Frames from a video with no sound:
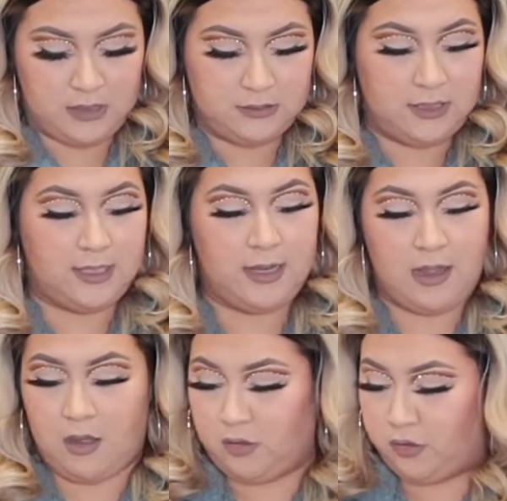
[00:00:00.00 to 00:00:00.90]
take it
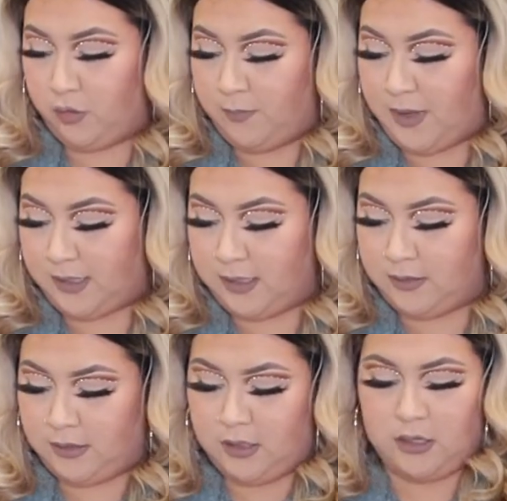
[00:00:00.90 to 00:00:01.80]
out, throw it back
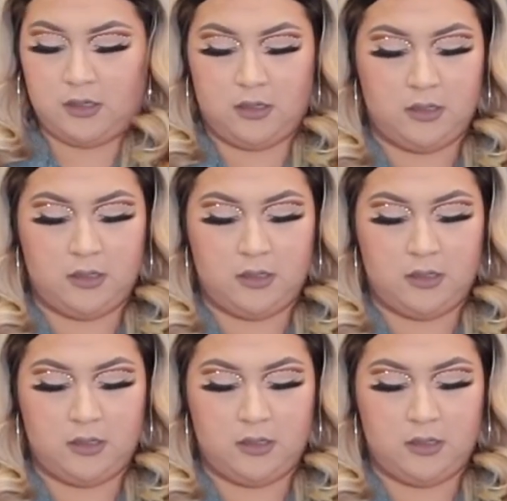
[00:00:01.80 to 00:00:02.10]
in there.